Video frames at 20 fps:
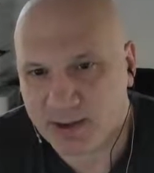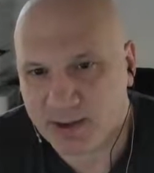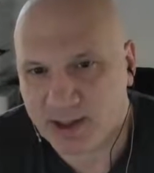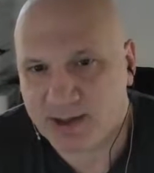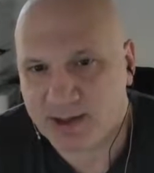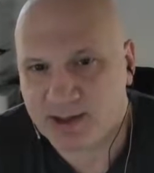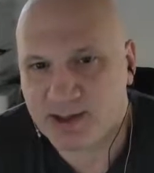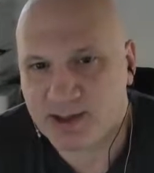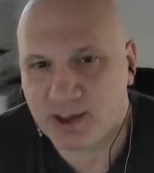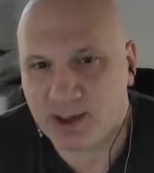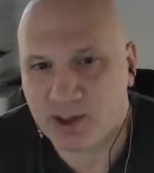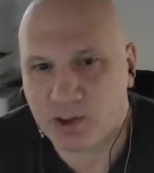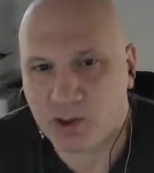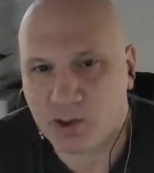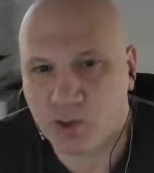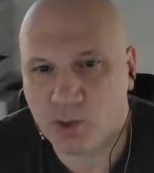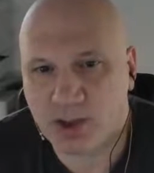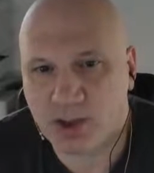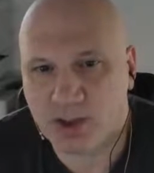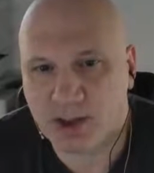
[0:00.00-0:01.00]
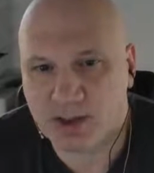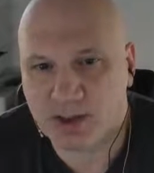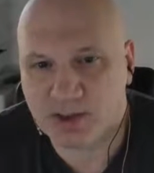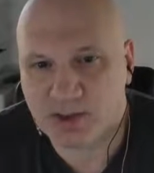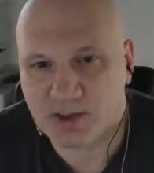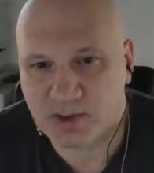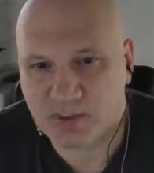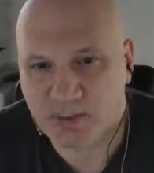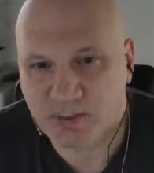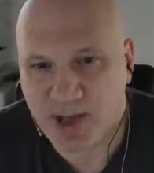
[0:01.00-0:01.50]
things that you would
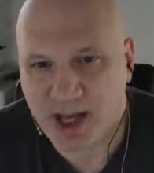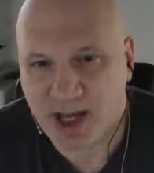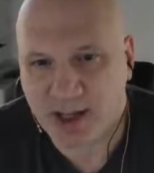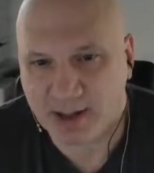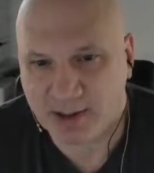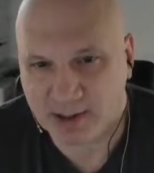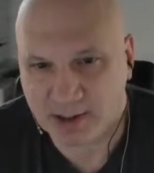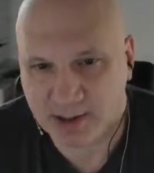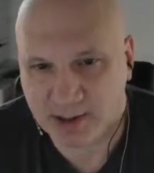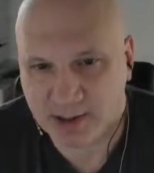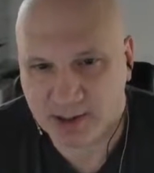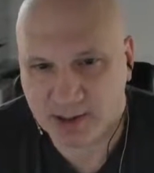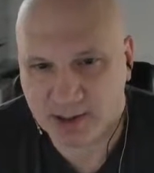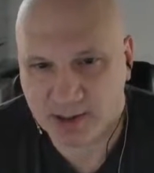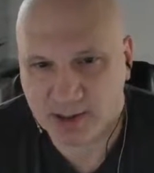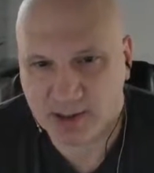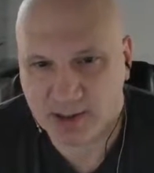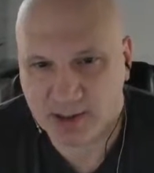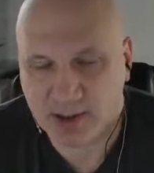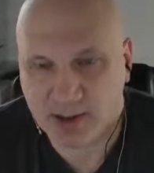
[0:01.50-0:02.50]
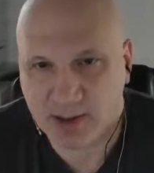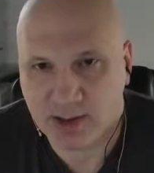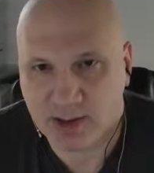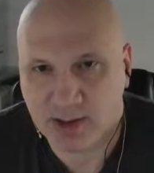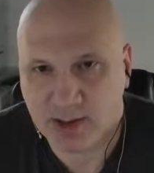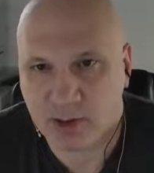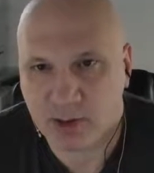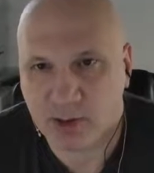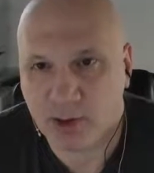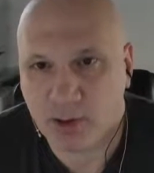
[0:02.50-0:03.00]
expect
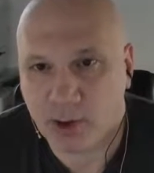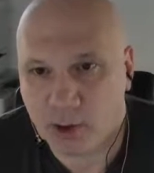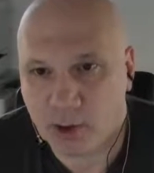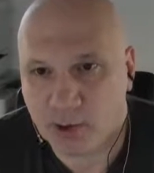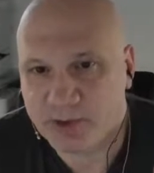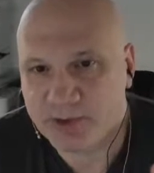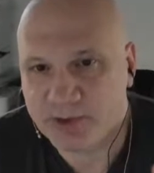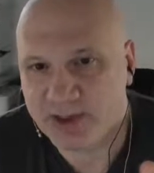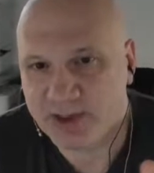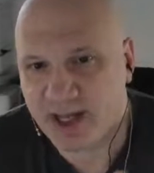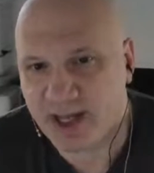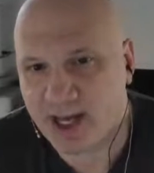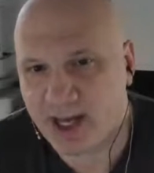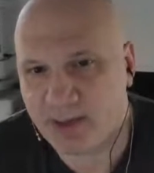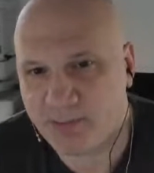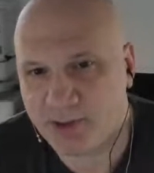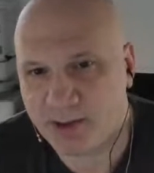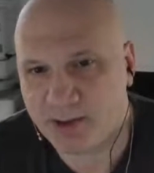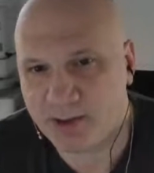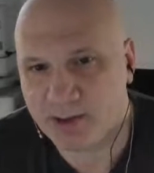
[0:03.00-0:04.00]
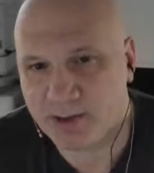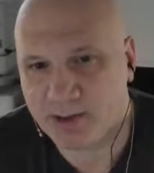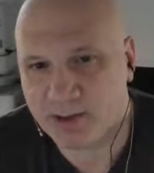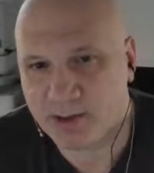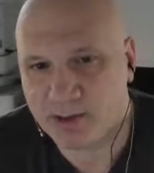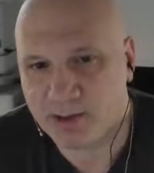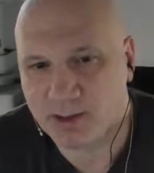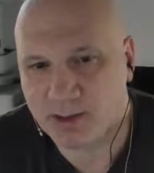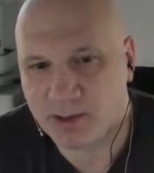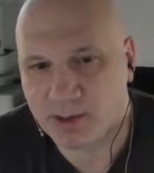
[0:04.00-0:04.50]
or hope to happen
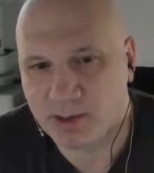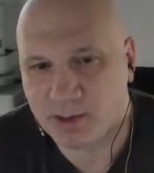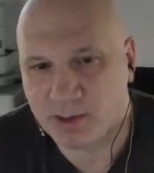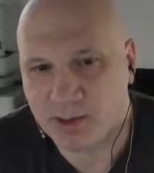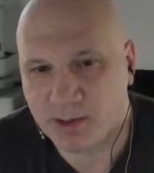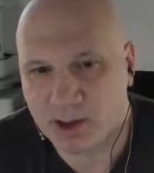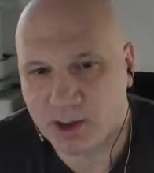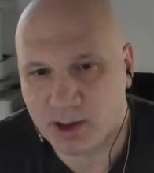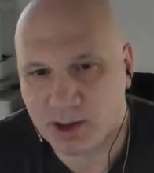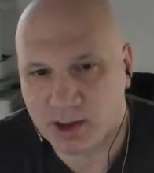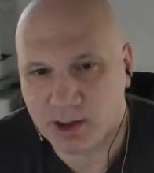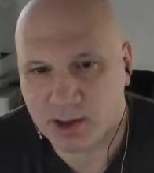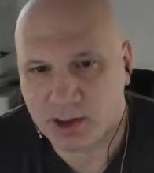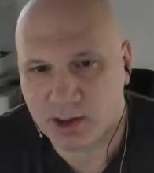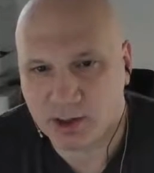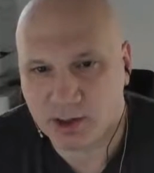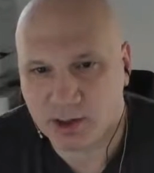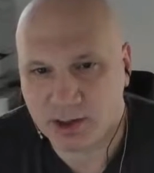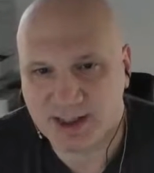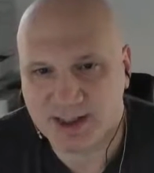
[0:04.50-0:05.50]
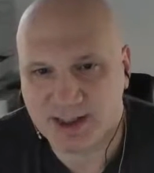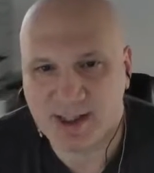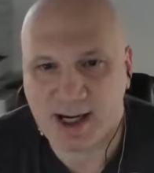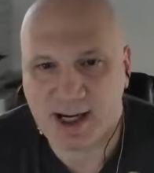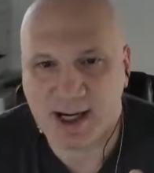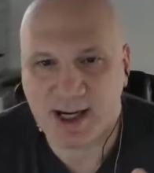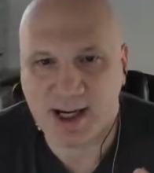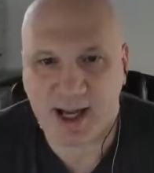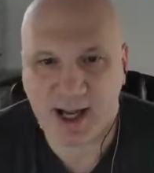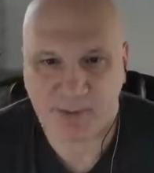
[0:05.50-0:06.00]
did
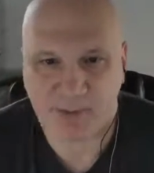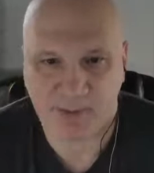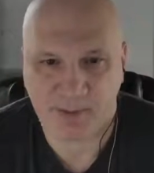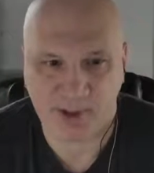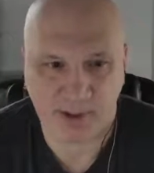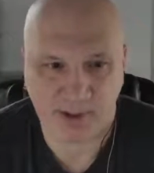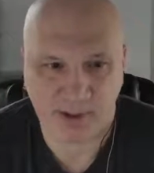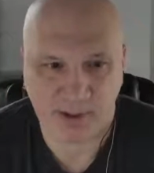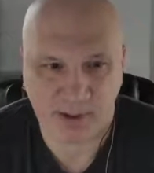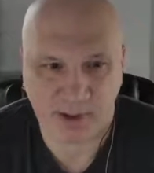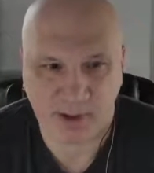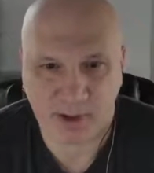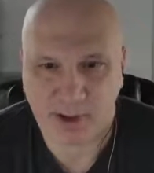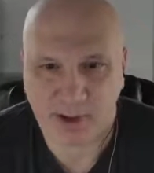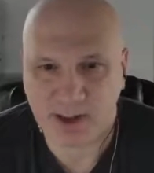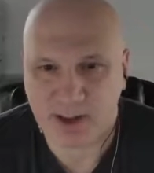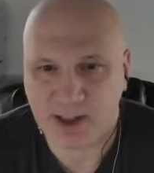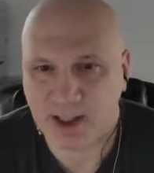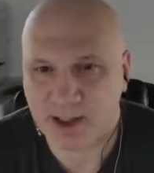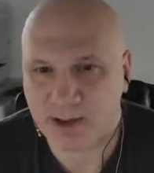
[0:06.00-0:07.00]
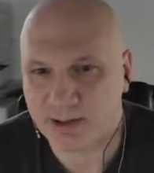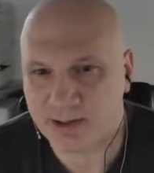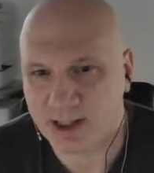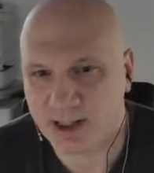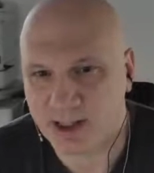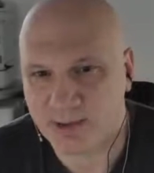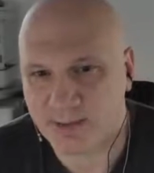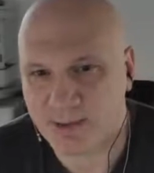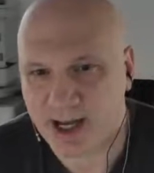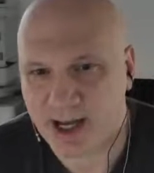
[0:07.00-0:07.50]
not happen. You didn't get your
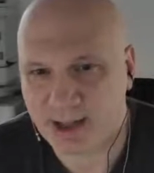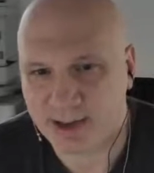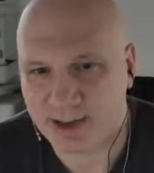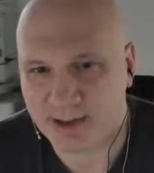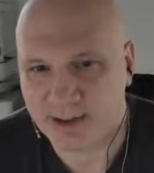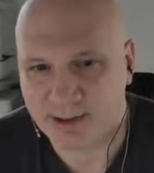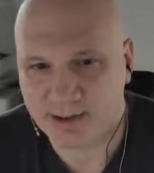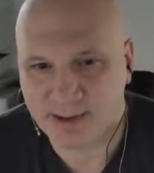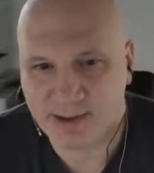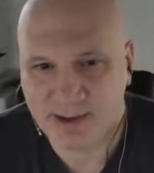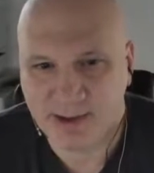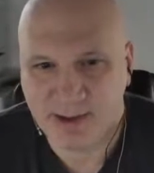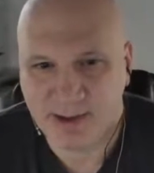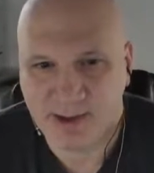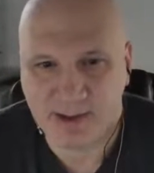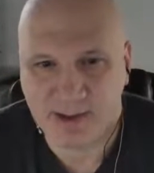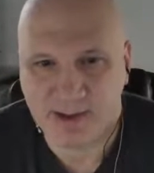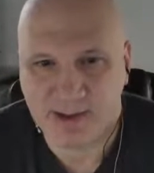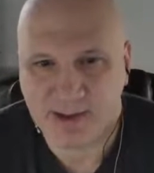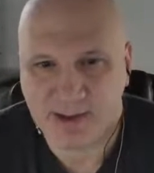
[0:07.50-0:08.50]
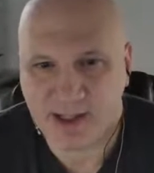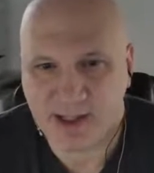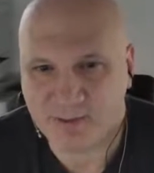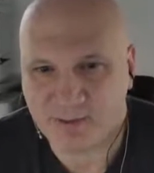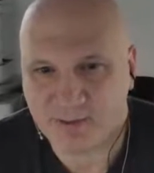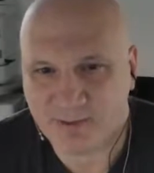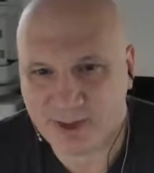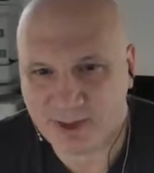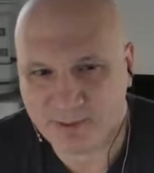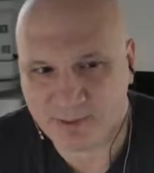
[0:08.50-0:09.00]
data back. You didn't
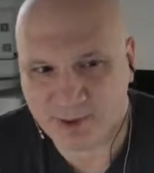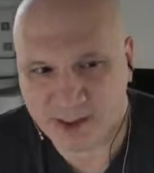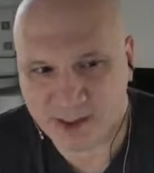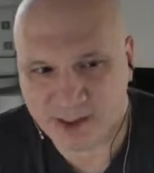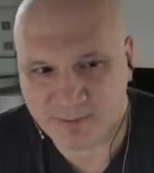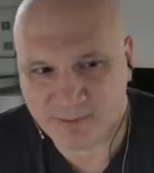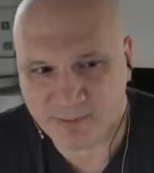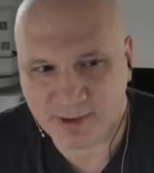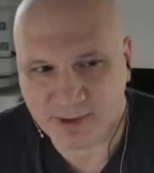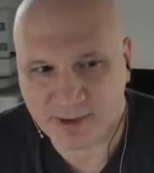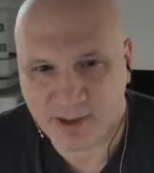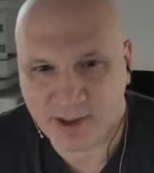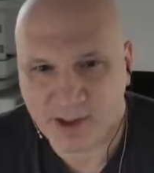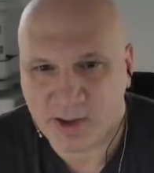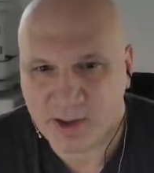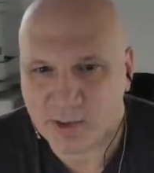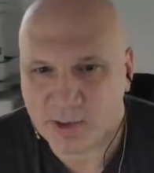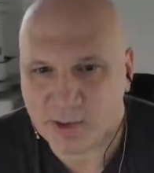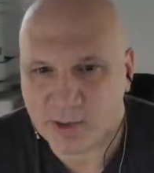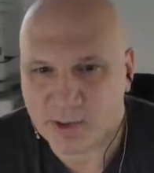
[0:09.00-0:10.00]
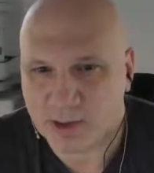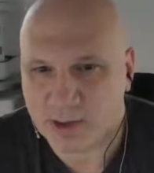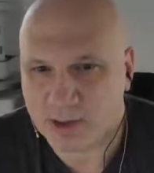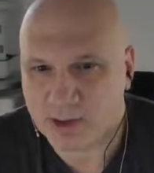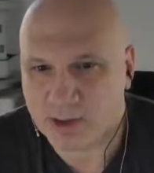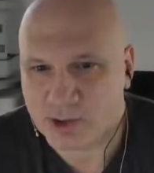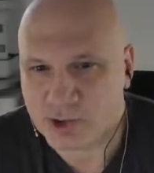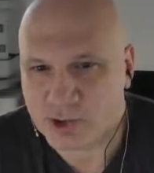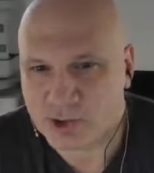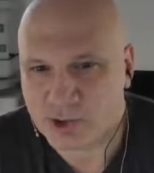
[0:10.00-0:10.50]
have a way to recover. You
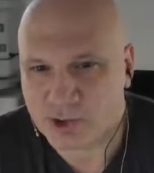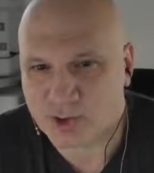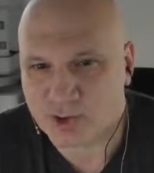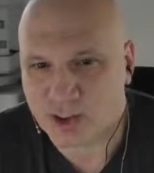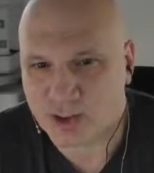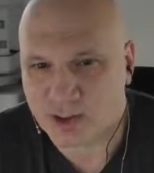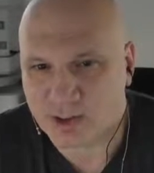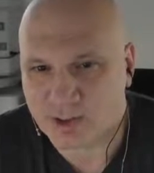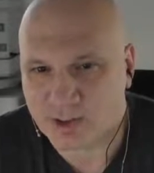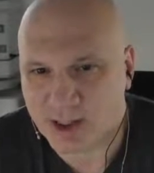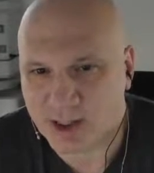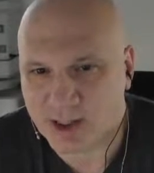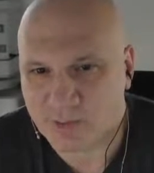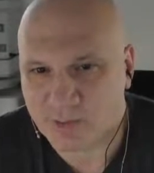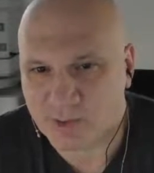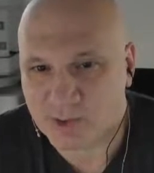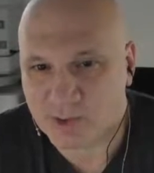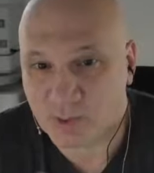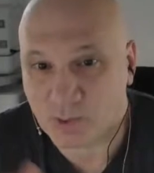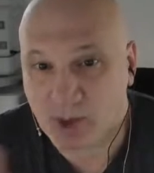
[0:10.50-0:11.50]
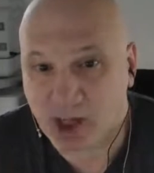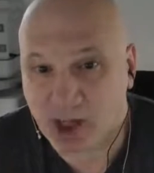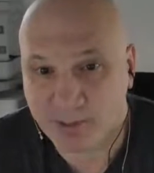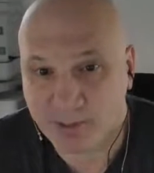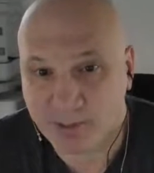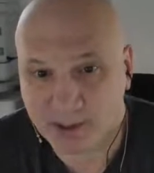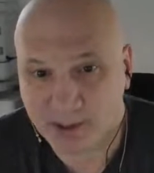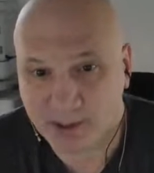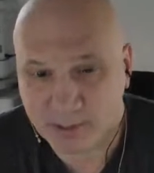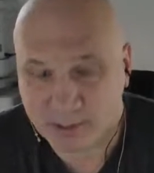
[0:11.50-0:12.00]
couldn't ensure that your data was
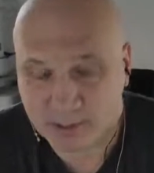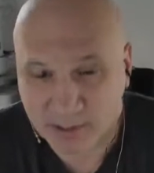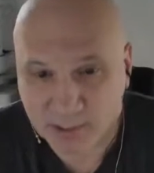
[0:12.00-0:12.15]
wiped,